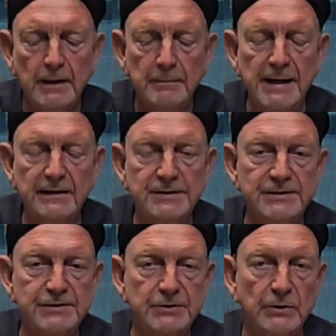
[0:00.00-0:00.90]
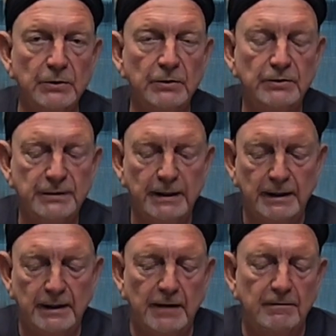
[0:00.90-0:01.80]
Balance is earth,
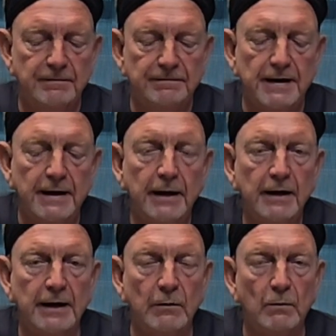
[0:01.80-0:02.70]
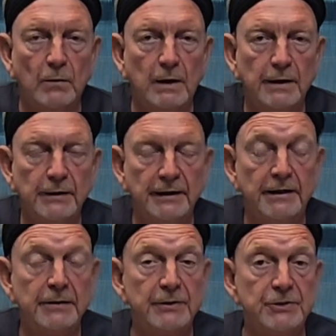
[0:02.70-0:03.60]
fire, and water
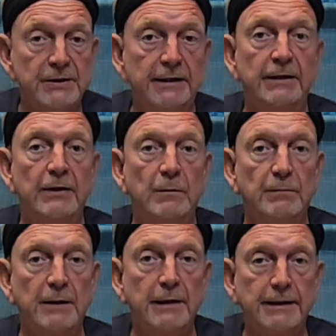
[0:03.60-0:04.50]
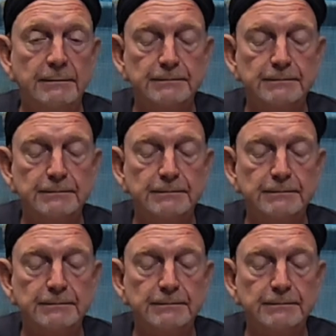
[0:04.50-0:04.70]
energy in our body.